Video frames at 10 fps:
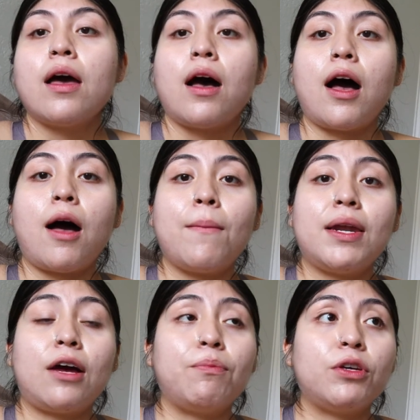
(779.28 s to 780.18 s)

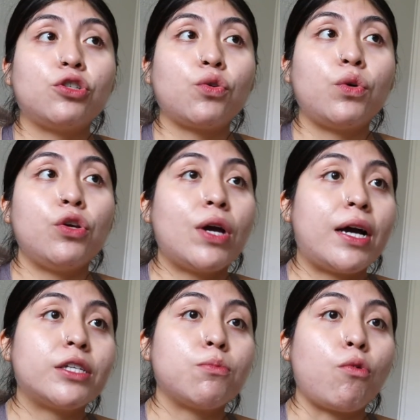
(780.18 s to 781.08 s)
and I'll be showing you
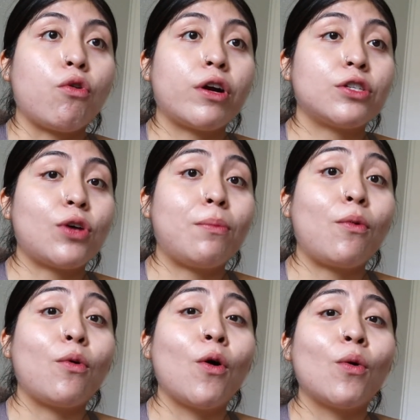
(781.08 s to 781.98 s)
guys more. So
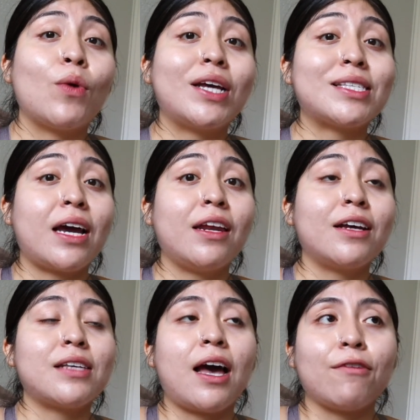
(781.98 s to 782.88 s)
I'm excited
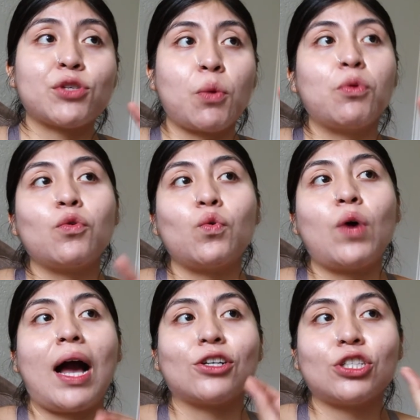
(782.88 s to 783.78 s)
because I have someone
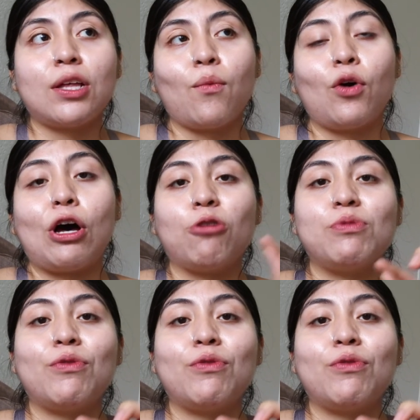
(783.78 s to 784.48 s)
who actually will help me